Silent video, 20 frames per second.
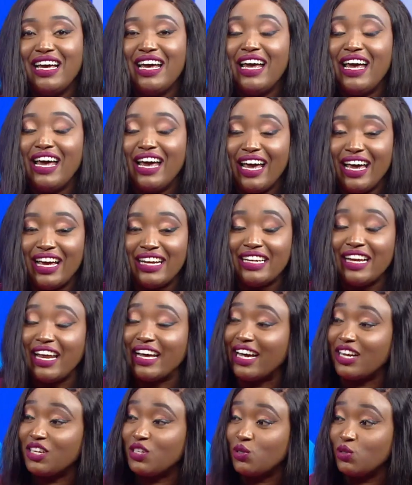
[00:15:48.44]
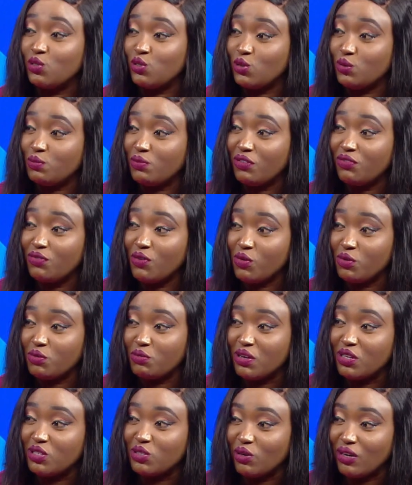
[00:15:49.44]
Mm. And like I told you before we
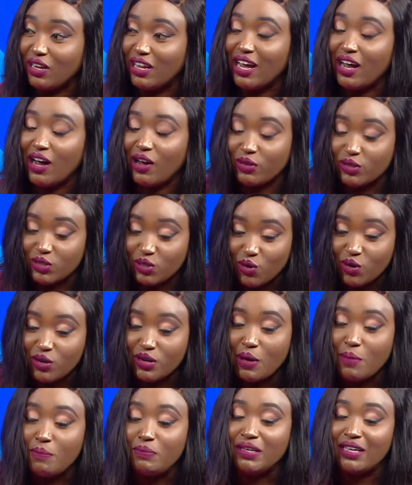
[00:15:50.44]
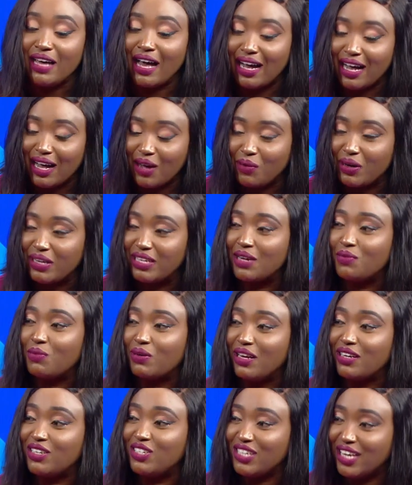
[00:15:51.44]
went on air, I was going to be a kawaida
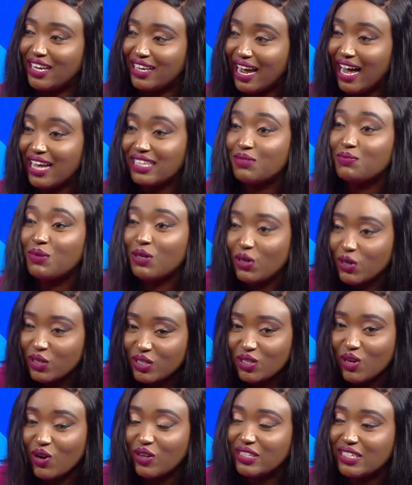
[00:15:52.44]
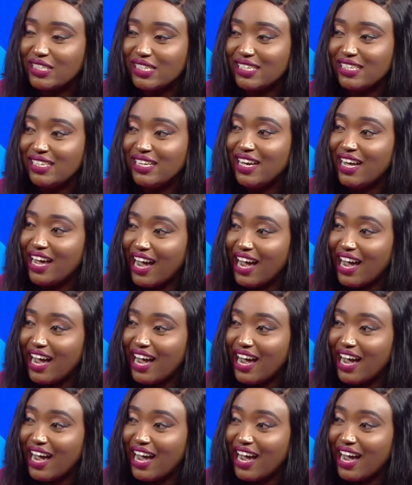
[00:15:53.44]
mwananchi and ask, because honestly,